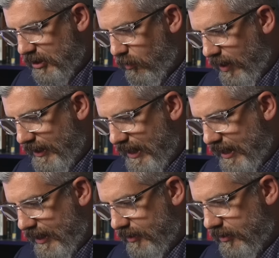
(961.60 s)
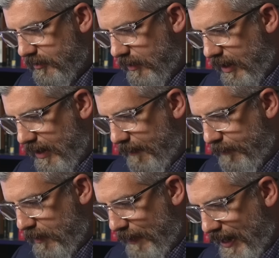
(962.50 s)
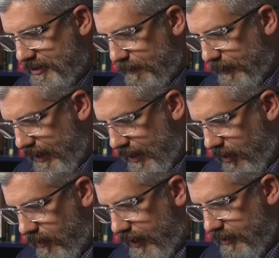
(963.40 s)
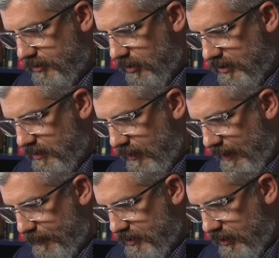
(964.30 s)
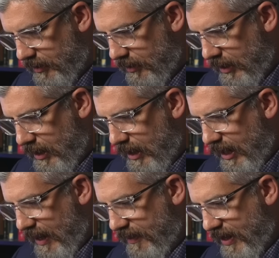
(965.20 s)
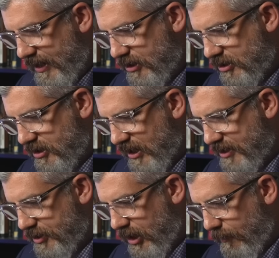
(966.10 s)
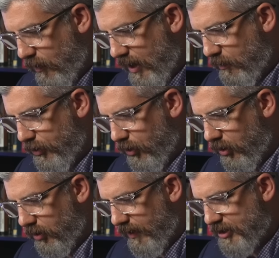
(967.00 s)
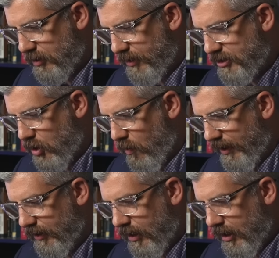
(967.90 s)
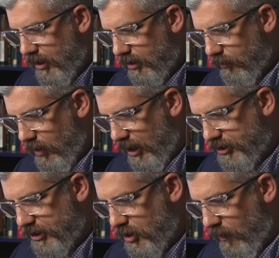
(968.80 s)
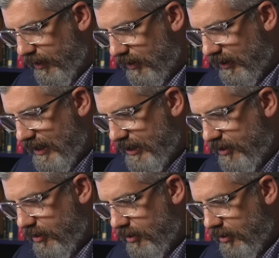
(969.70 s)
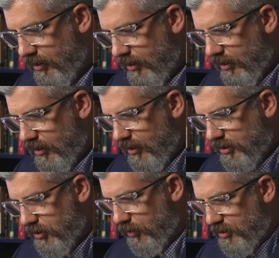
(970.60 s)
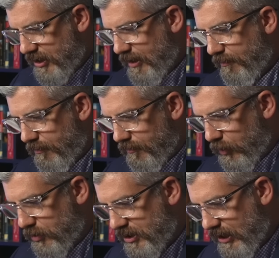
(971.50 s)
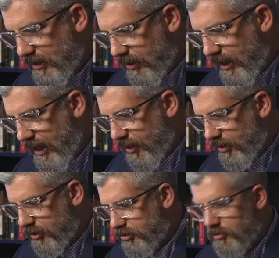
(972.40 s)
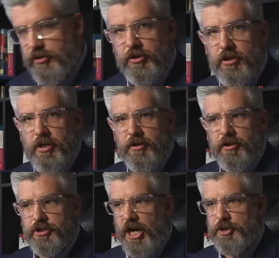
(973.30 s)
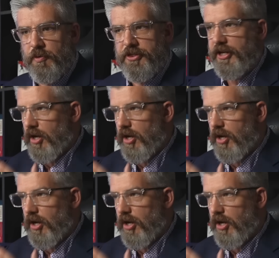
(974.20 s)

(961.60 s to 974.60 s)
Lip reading: quite get it, and he backs up again. All right, so let's see what happens here. And then he just decides to come around with the hook, right? So he's going, watch, he's going linear. So you see Joshua think,